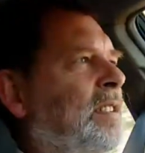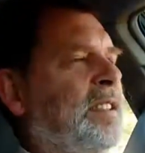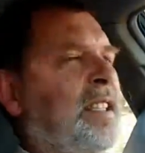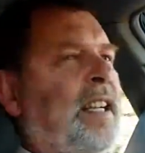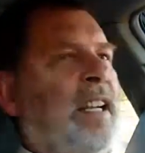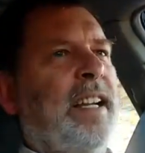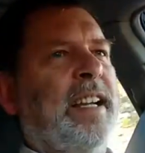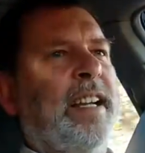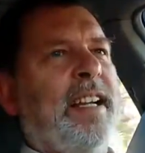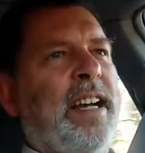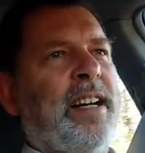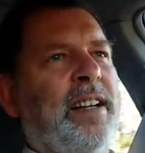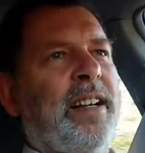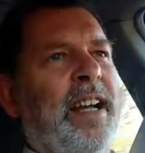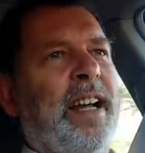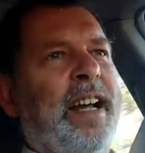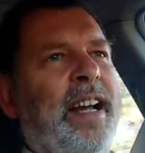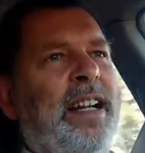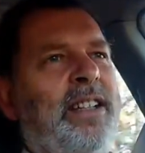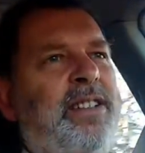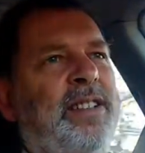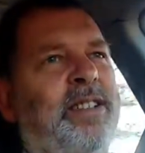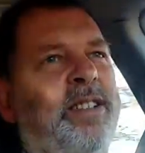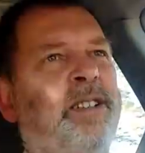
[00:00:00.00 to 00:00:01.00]
taking out
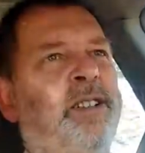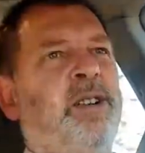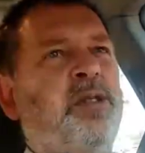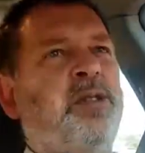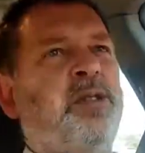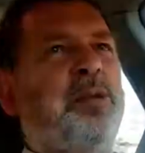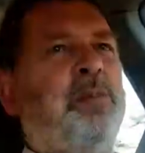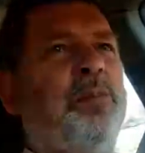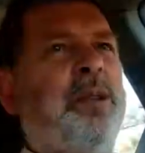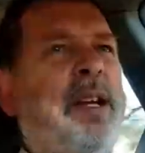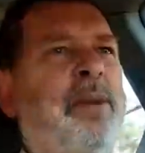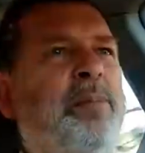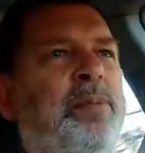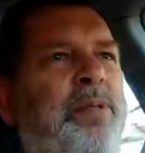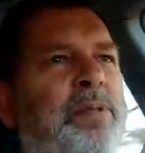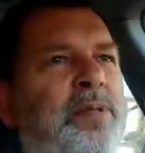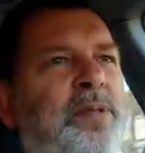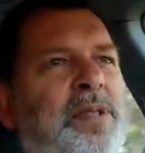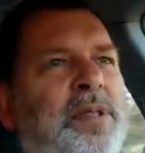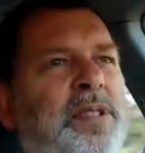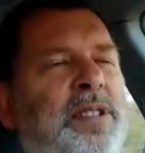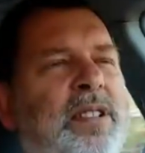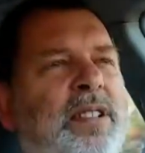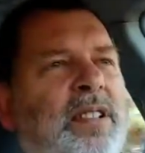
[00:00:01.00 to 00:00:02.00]
ads in the local
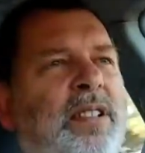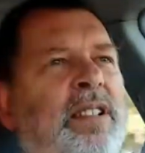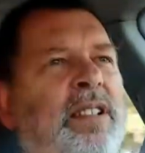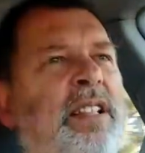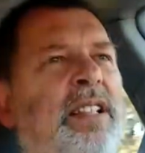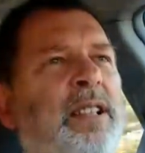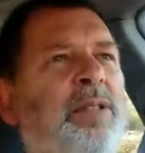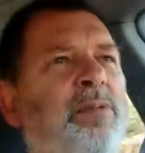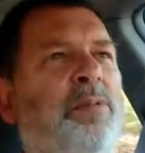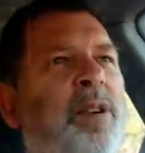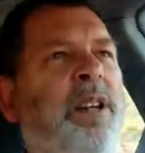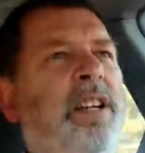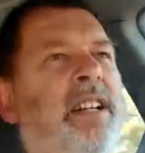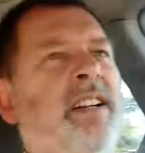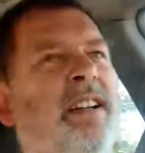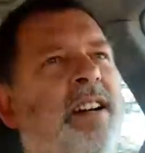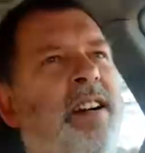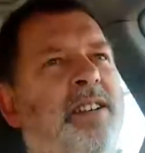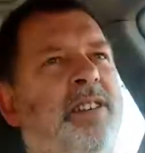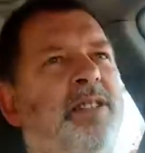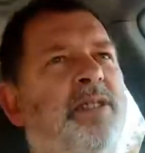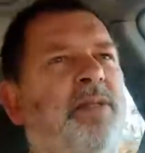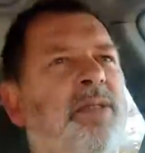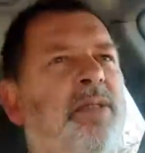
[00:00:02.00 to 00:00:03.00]
papers. Did one in
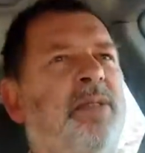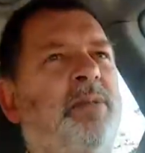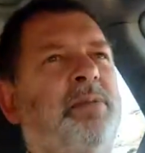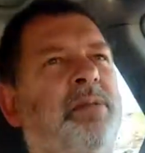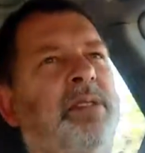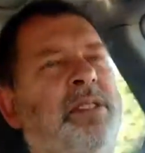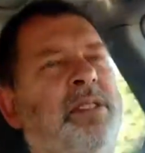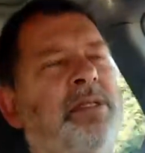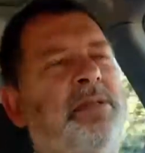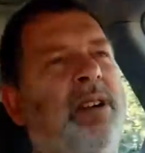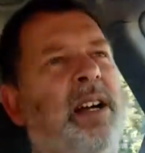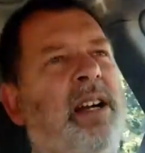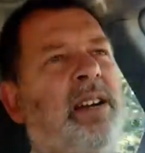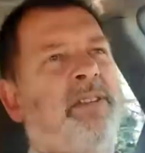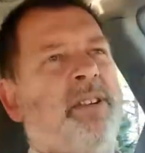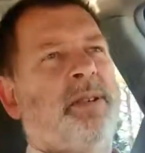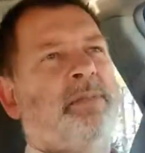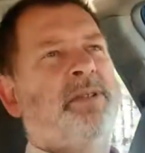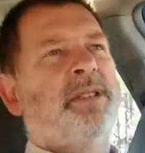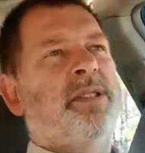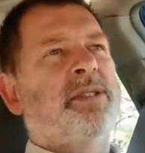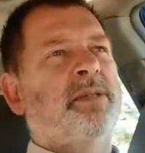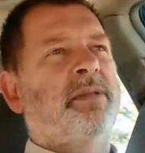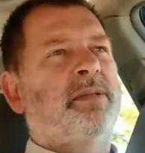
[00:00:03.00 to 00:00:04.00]
Oxford. I'm going to drive
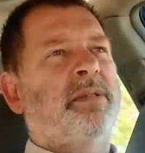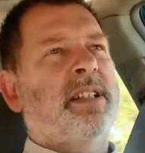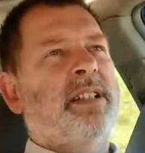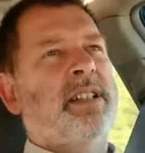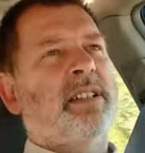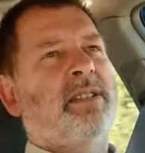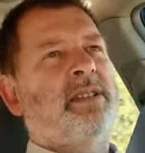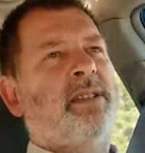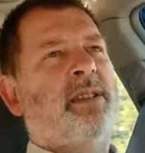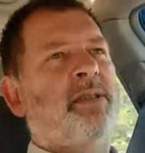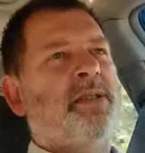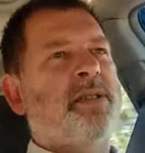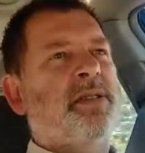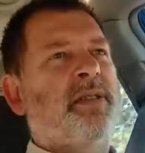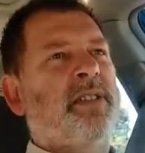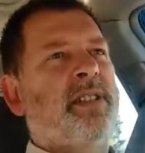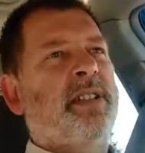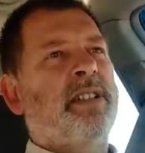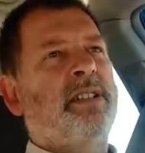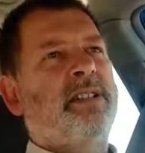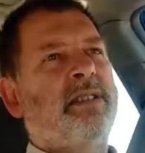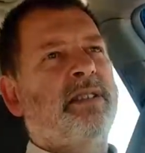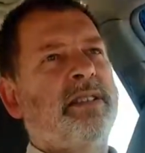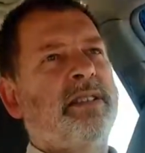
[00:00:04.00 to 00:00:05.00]
up to Clarksville